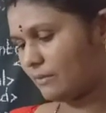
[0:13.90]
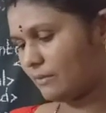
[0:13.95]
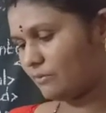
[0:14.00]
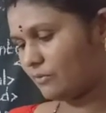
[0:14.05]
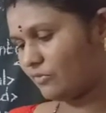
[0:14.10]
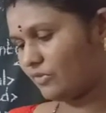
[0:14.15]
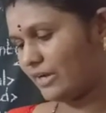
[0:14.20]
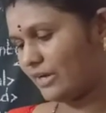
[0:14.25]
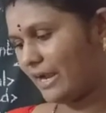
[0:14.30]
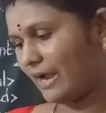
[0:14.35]

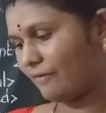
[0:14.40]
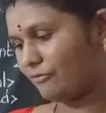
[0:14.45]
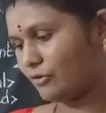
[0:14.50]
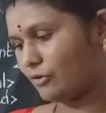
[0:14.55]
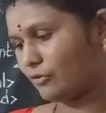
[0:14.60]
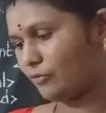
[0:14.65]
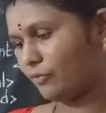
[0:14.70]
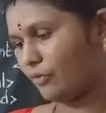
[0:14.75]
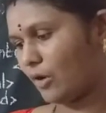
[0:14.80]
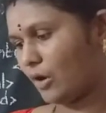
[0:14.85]
We have
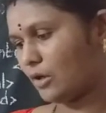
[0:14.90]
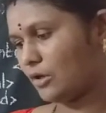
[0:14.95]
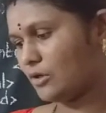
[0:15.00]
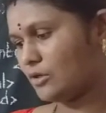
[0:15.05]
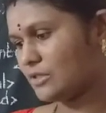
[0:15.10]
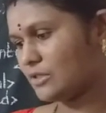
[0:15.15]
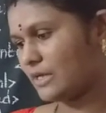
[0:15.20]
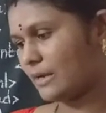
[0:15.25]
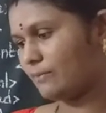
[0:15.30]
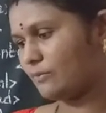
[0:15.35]
to
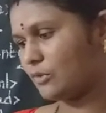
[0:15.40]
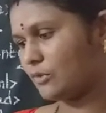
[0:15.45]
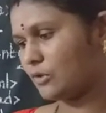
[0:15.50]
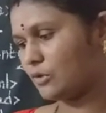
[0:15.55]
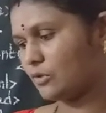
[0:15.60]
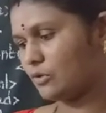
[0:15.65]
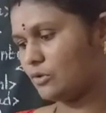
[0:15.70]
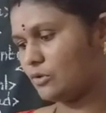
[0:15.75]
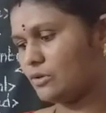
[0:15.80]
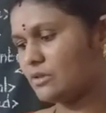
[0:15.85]
follow some
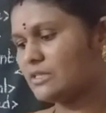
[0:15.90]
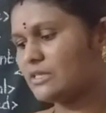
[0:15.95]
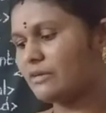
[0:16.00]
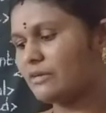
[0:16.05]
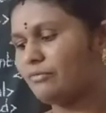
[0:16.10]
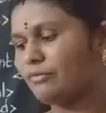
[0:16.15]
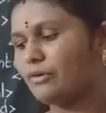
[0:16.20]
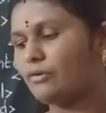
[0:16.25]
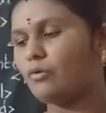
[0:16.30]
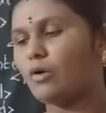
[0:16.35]
rules
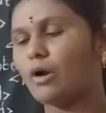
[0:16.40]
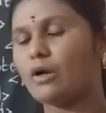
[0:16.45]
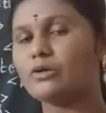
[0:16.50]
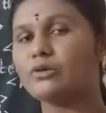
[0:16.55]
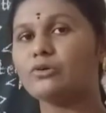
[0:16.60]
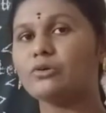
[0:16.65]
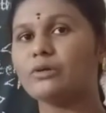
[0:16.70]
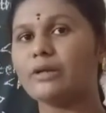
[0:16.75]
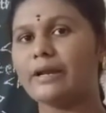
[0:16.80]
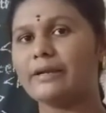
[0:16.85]
if you
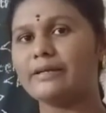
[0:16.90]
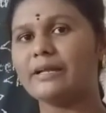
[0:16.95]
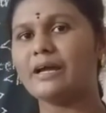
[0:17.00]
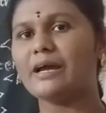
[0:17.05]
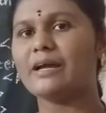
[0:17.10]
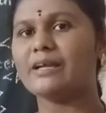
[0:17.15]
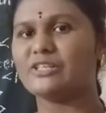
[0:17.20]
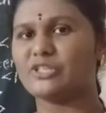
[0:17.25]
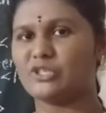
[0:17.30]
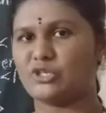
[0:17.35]
want to write
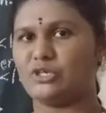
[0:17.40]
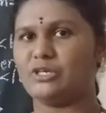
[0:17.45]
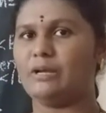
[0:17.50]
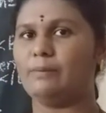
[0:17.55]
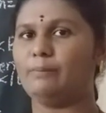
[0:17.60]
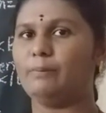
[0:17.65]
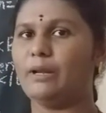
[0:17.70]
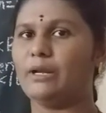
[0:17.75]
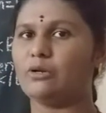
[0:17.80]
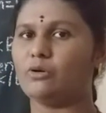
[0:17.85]
a
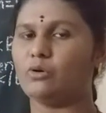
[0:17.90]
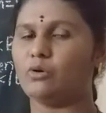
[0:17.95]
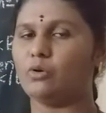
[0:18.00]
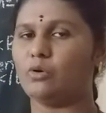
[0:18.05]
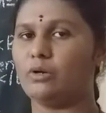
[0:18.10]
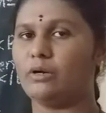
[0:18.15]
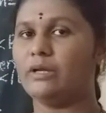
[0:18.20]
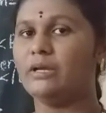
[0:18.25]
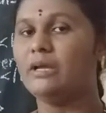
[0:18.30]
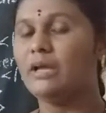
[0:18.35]
HTML
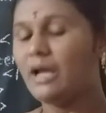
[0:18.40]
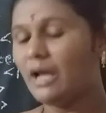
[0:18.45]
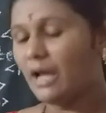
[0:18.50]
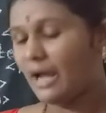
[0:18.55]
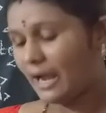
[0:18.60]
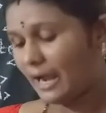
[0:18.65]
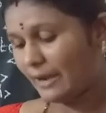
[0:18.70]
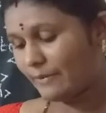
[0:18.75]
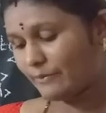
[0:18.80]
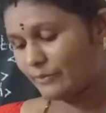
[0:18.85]
code.
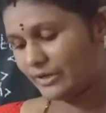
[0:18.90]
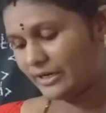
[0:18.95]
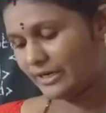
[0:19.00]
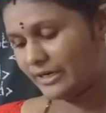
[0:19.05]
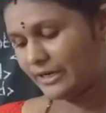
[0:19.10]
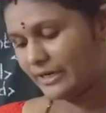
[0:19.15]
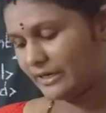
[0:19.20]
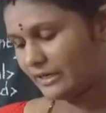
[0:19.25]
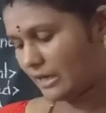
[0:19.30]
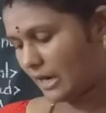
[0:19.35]
I am
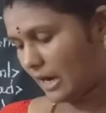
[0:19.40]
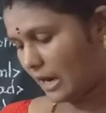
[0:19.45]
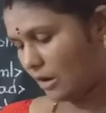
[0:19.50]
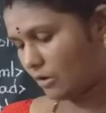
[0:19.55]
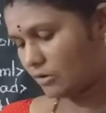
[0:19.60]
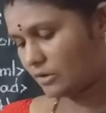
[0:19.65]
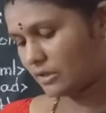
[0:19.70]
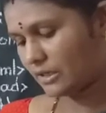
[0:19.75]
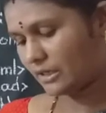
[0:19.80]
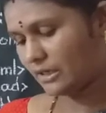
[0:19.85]
reading
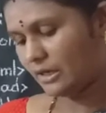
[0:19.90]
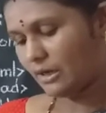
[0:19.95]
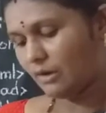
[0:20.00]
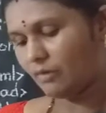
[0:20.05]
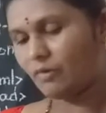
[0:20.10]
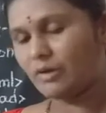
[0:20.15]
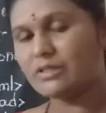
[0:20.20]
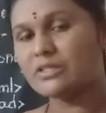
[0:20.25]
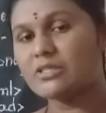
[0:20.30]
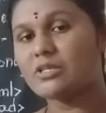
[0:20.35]
out.
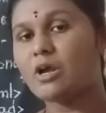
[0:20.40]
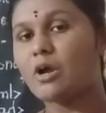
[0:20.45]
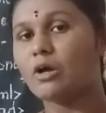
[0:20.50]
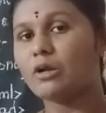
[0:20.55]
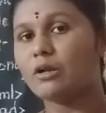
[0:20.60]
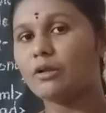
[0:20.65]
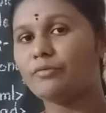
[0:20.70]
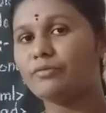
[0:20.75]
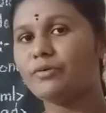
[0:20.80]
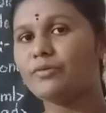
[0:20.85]
Once
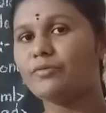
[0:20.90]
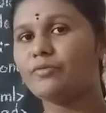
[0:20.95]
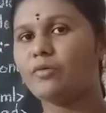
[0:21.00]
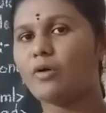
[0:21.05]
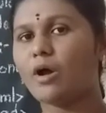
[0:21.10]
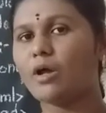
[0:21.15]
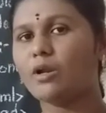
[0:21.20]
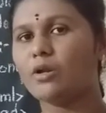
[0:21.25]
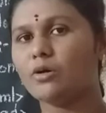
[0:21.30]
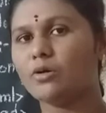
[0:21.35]
all of you
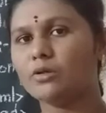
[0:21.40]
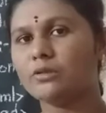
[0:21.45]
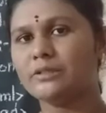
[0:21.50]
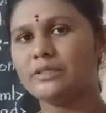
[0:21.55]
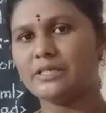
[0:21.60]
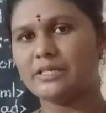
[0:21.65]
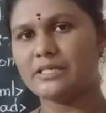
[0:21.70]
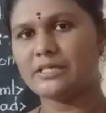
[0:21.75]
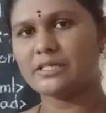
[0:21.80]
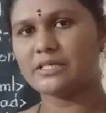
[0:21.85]
follow
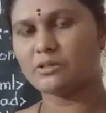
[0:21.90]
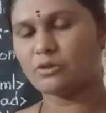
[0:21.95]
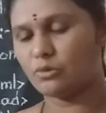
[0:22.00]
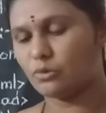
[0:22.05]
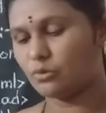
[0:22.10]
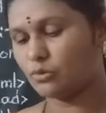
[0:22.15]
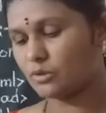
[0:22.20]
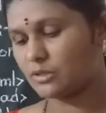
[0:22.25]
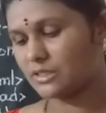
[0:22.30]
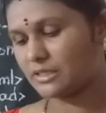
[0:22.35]
these
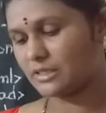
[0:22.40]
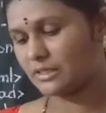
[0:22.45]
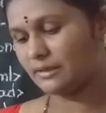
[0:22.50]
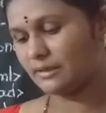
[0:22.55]
rules.